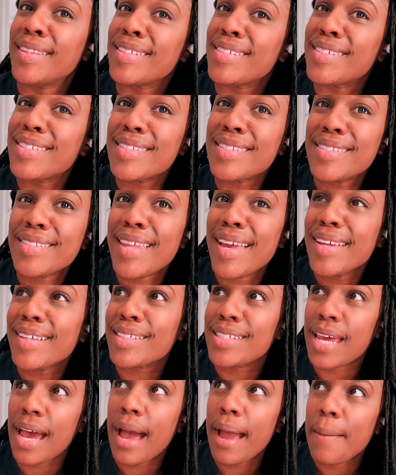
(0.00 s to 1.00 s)
this is
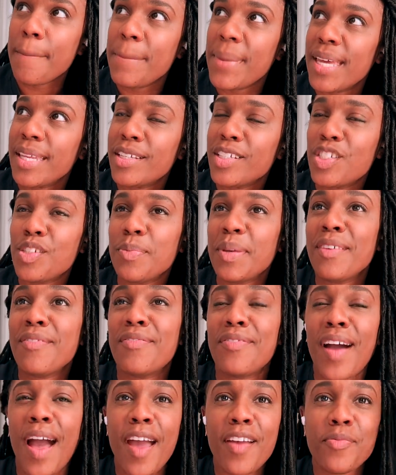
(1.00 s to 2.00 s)
like time management
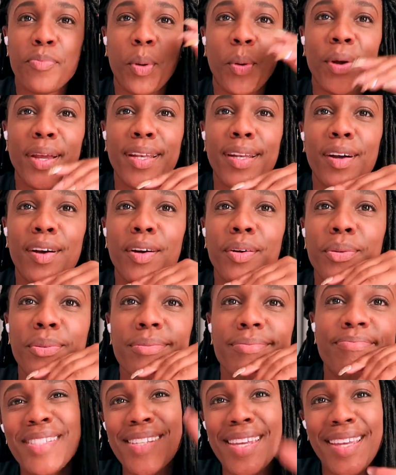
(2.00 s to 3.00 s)
5.0,